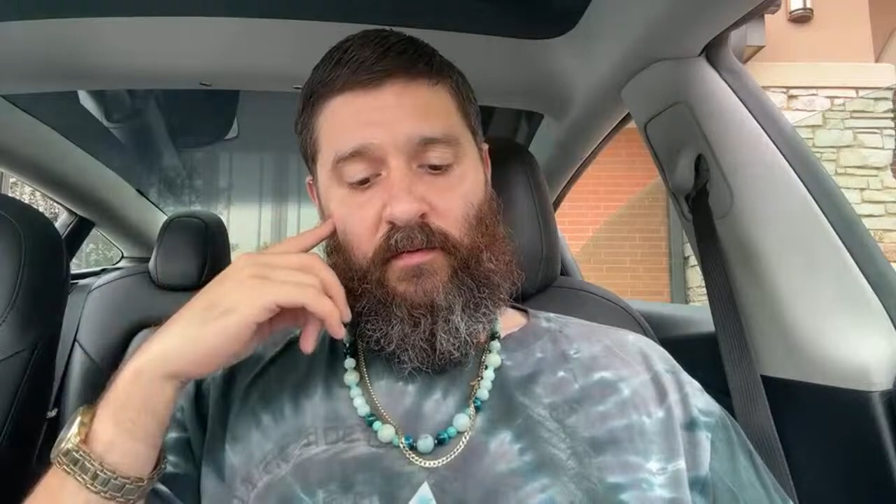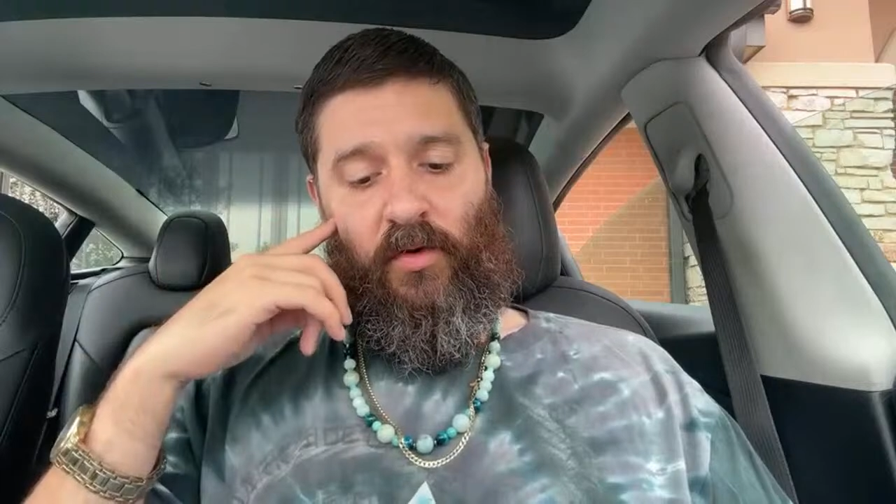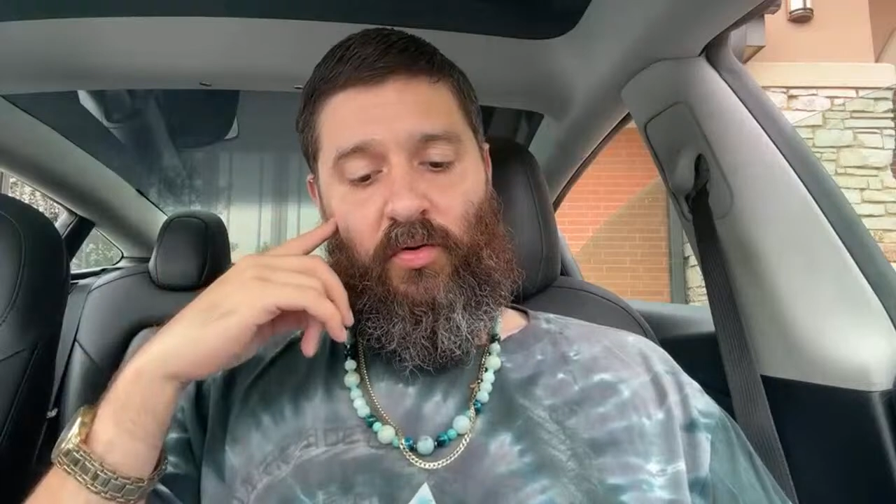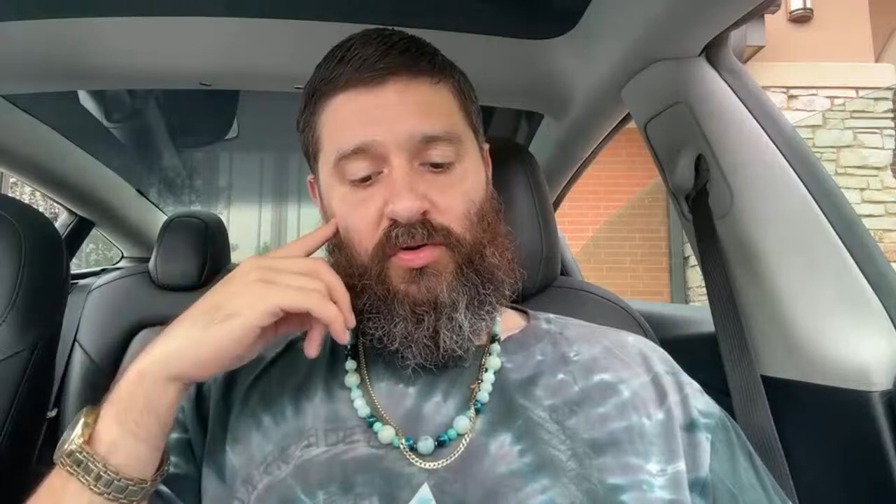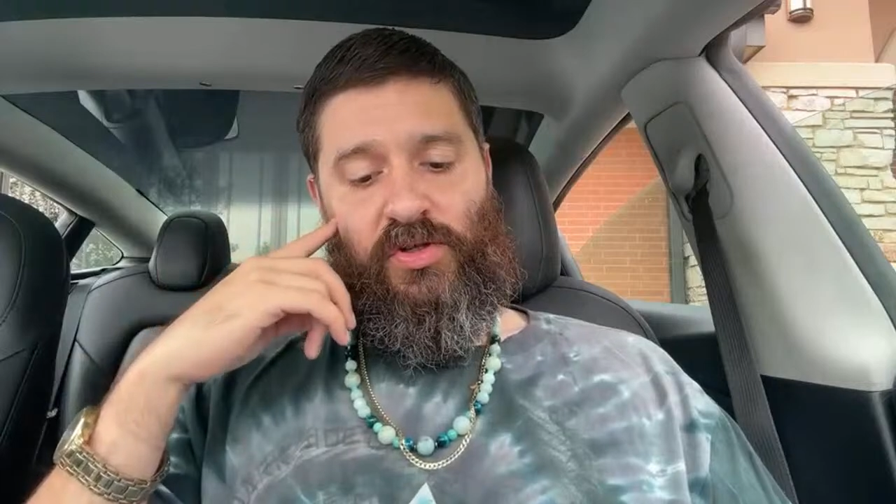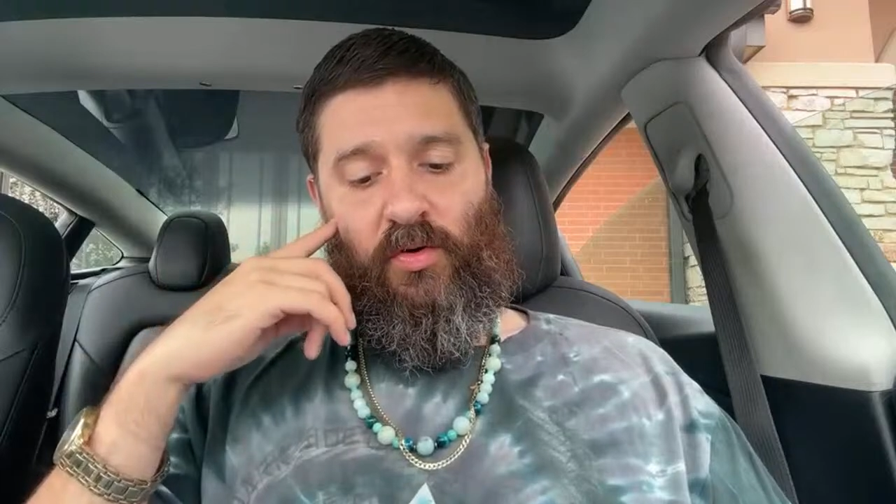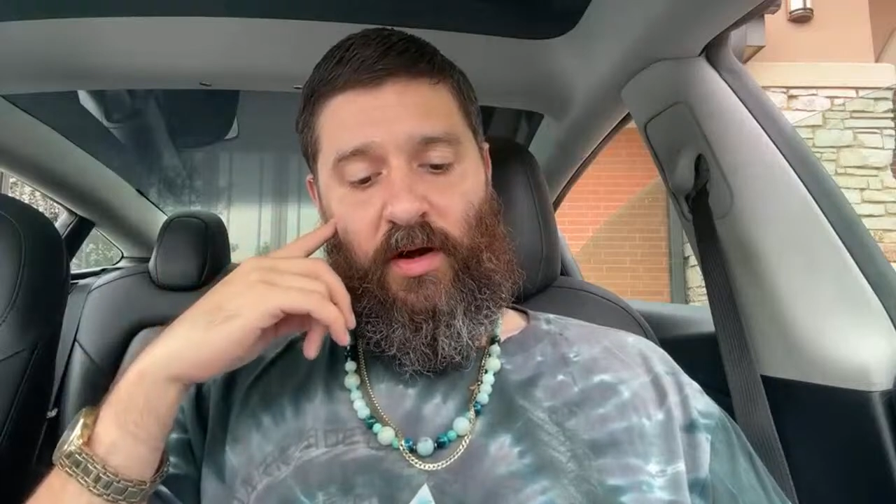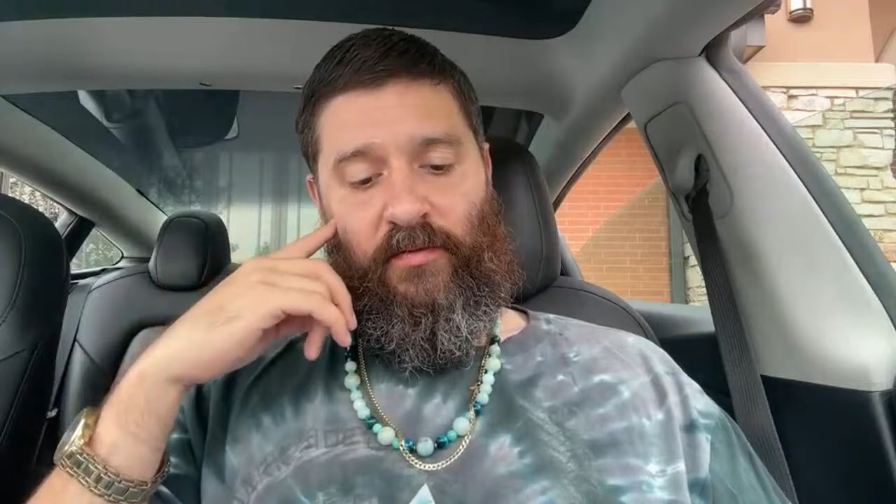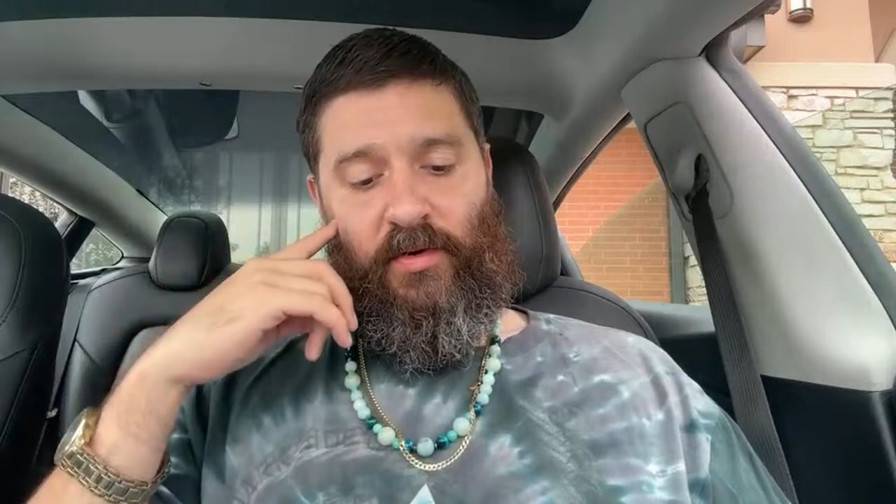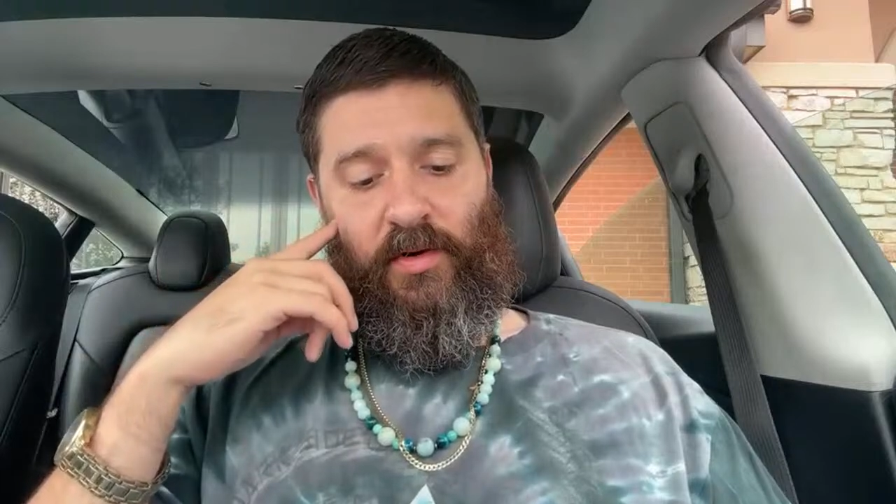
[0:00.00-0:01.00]

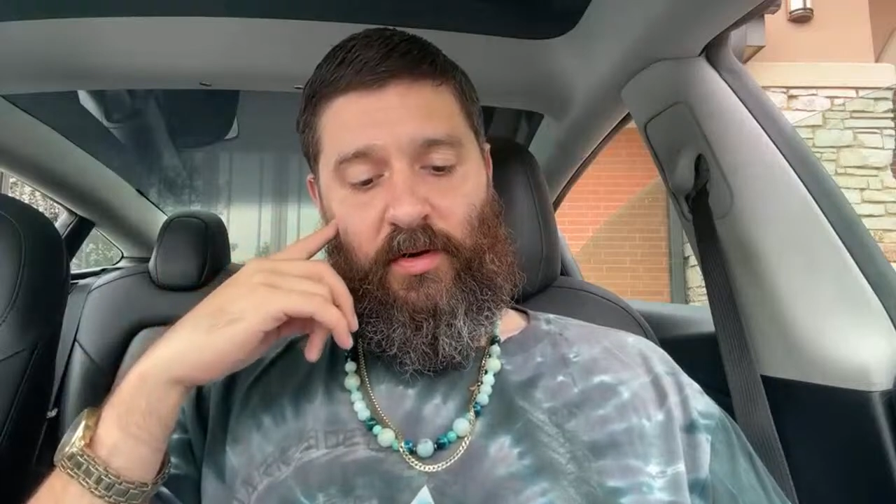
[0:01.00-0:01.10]
whosoever,